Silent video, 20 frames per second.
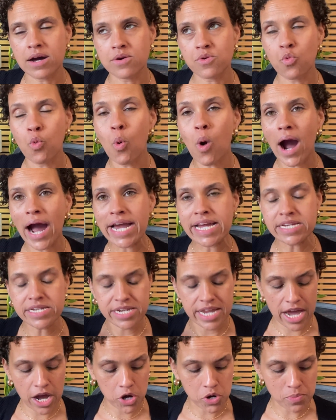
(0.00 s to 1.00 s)
wind
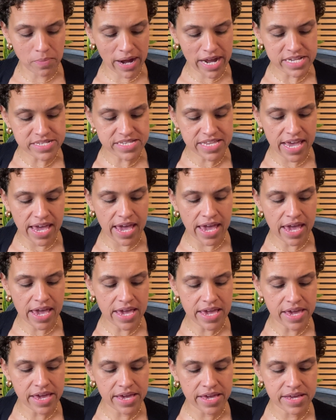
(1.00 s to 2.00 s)
down my
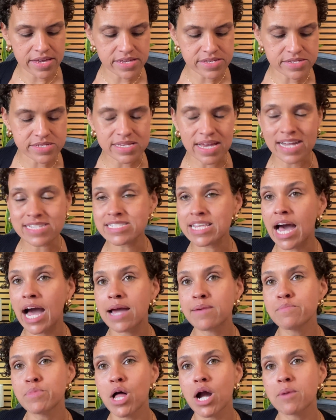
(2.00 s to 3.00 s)
day is I
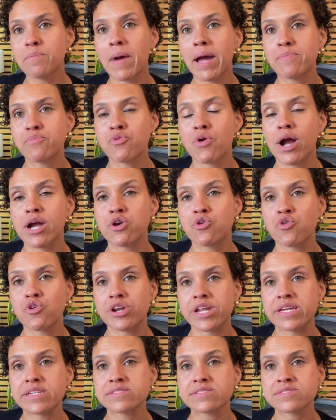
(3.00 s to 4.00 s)
time block my
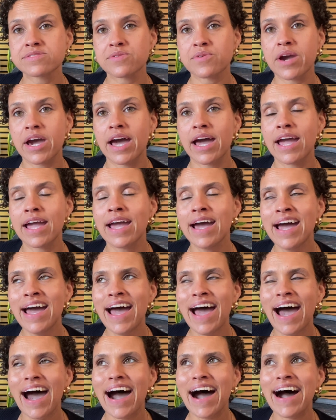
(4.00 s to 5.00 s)
priorities. Okay.
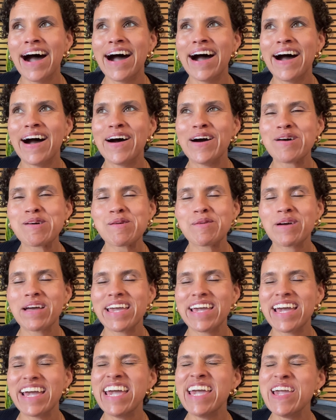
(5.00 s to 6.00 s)

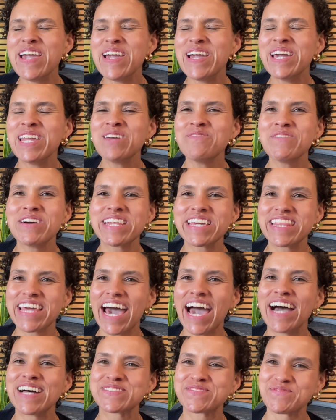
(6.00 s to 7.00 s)
Anybody
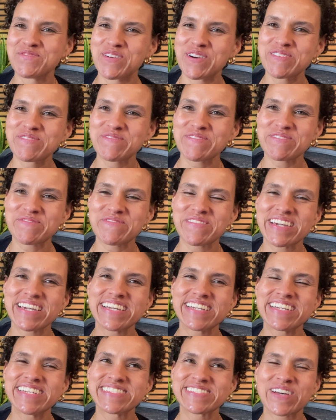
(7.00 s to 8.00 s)
that has worked with
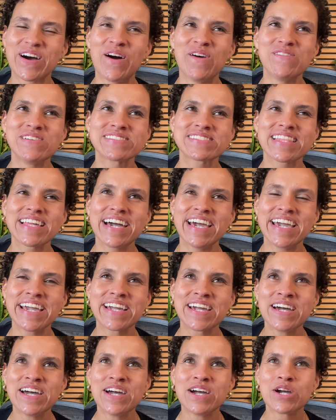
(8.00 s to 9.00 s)
me is always like,
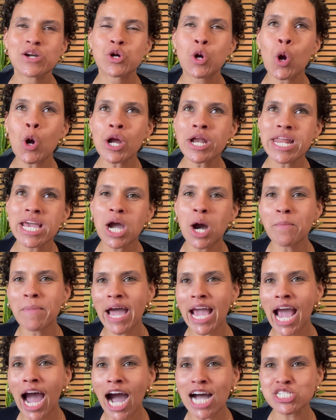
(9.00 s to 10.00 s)
Courtney, oh my
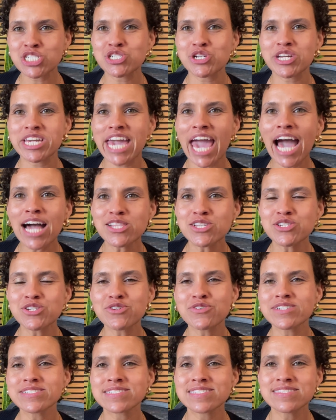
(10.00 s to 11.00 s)
gosh, your
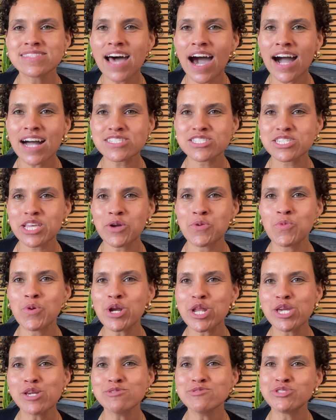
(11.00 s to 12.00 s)
calendar is nuts. Like, what
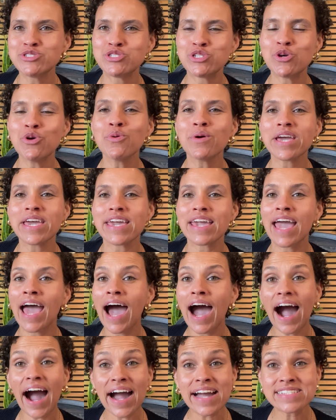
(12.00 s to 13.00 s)
are you doing?
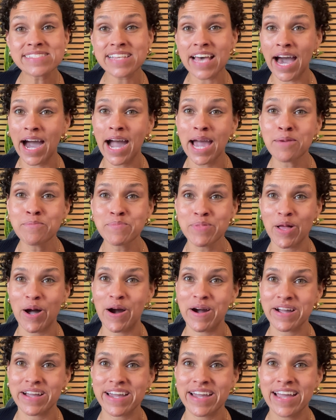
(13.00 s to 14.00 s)
I time
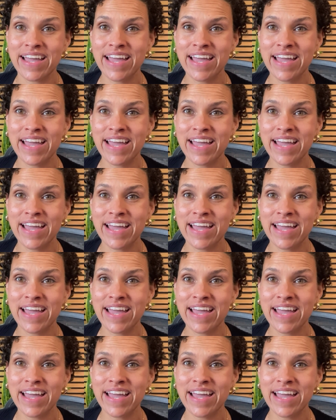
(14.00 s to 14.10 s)
block.